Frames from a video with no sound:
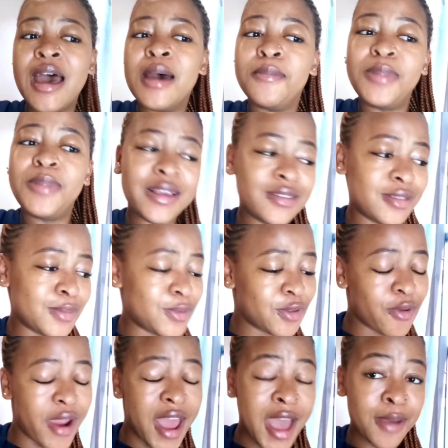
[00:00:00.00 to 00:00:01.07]
Please
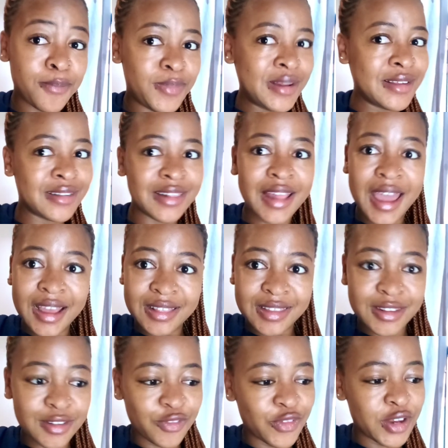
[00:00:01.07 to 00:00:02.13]
subscribe, please like
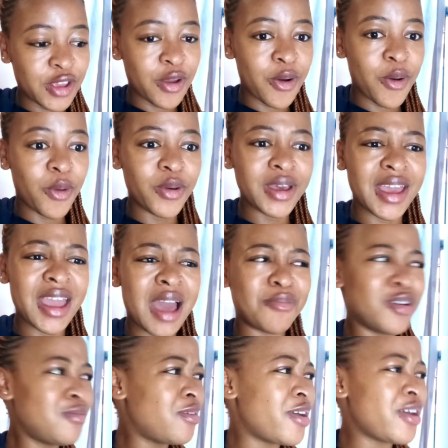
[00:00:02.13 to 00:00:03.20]
this video. Okay, I'm
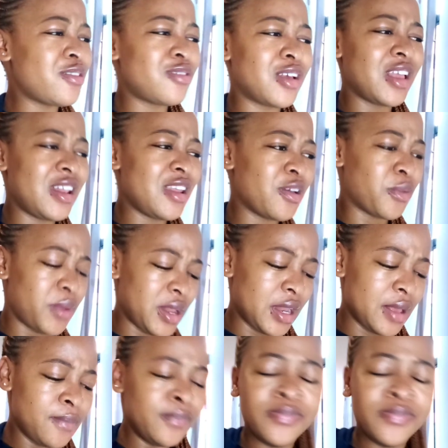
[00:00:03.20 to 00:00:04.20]
on my way to clinic really.